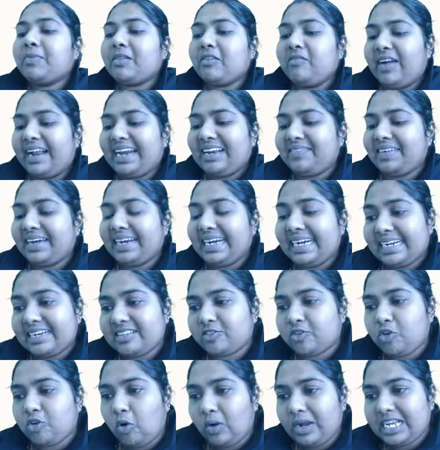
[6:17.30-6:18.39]
whenever it
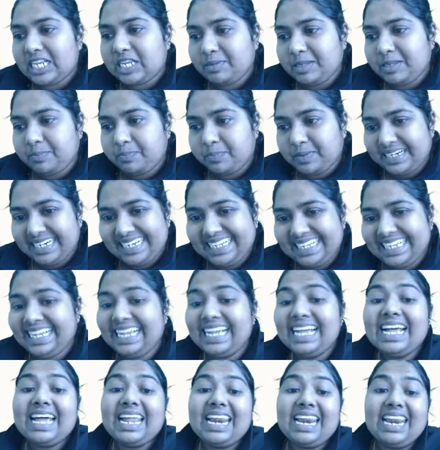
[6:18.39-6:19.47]
is going to be
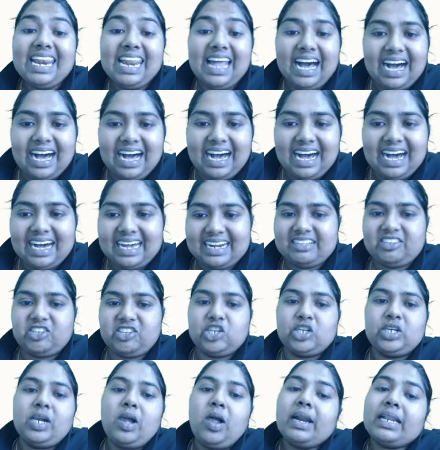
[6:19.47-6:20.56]
pretty large.
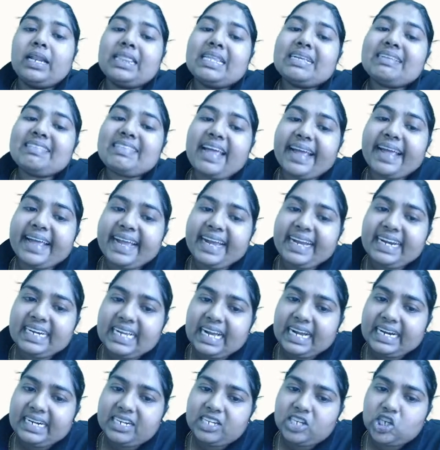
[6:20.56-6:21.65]
The second
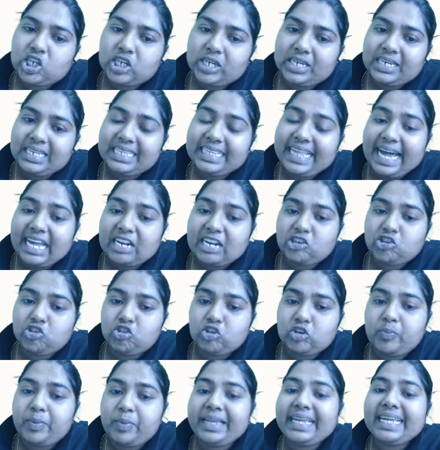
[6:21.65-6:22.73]
condition, there
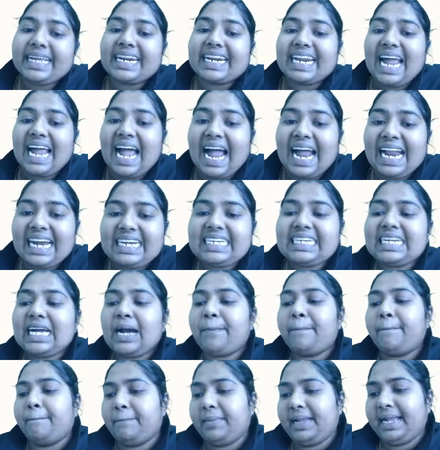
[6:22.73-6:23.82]
should be
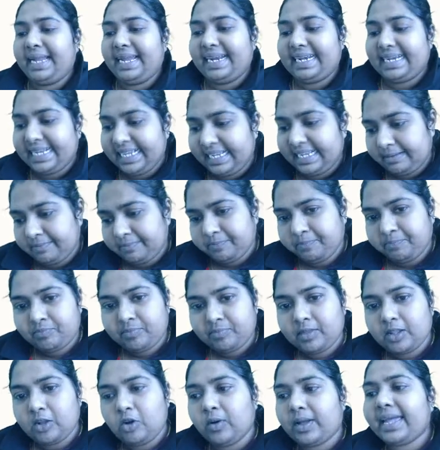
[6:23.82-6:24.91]
random mating.
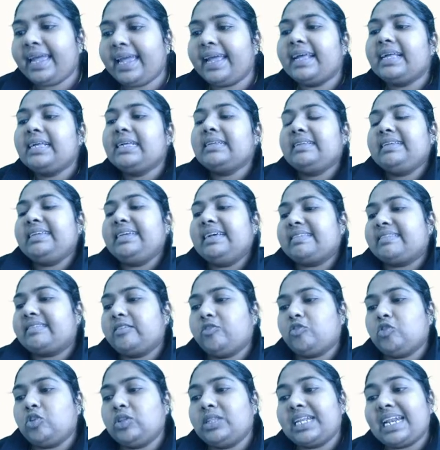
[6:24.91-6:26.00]
Okay, yes.
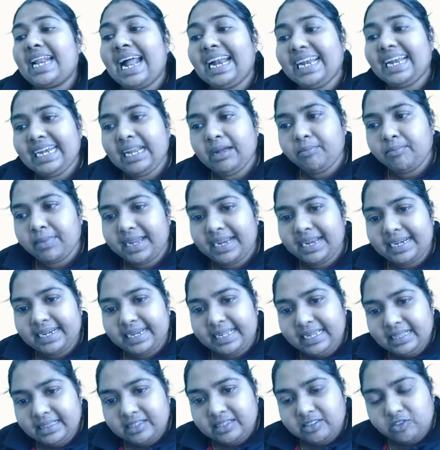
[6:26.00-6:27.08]
So the random
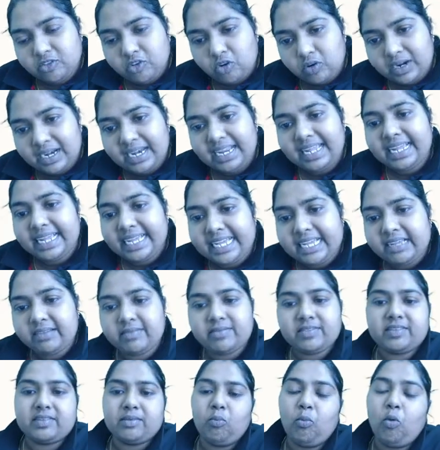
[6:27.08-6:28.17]
mating, this only
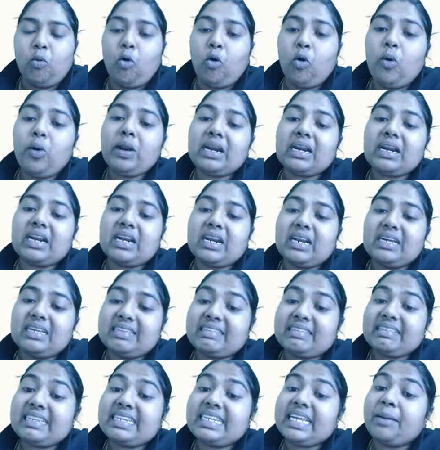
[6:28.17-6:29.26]
gives more
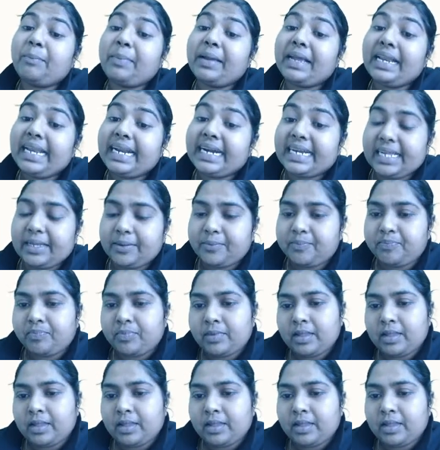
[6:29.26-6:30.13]
stability.